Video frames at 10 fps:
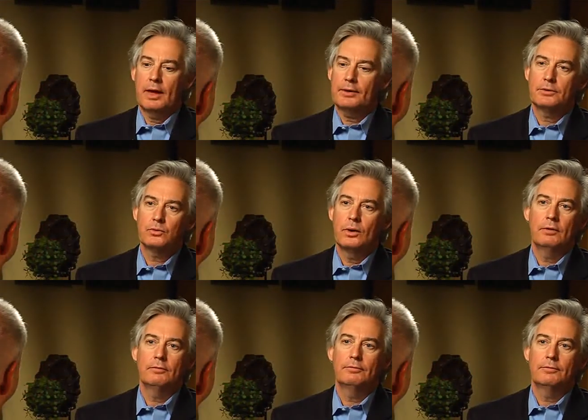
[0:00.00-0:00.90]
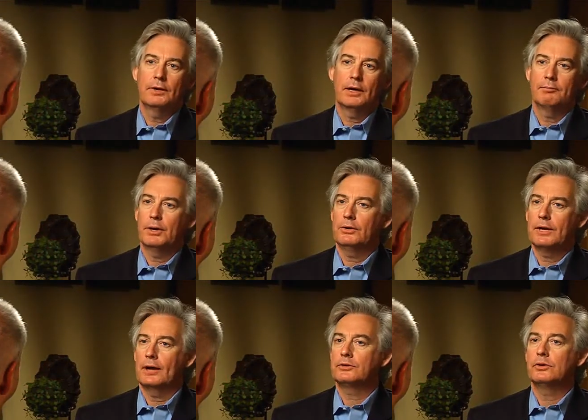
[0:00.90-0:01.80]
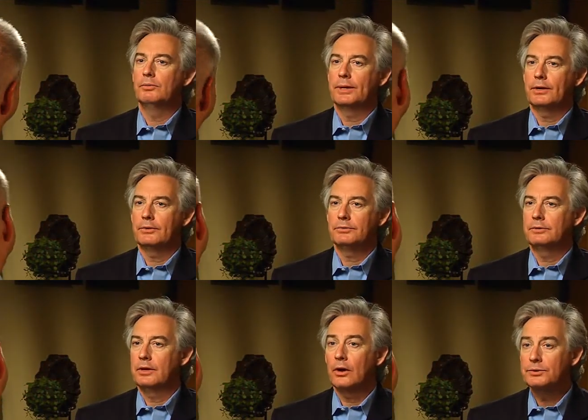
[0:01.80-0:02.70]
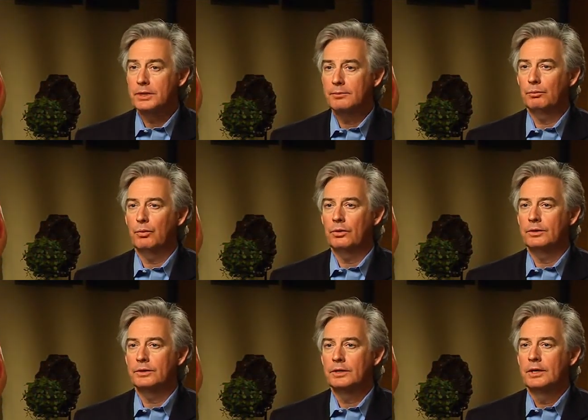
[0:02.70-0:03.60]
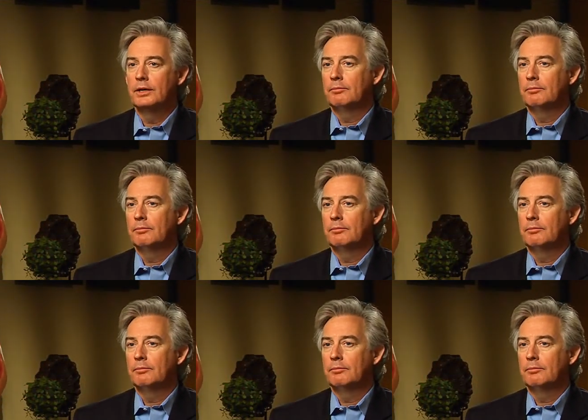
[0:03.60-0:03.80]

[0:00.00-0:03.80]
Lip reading: out of the 12 paradoxical pairs, they all seem important,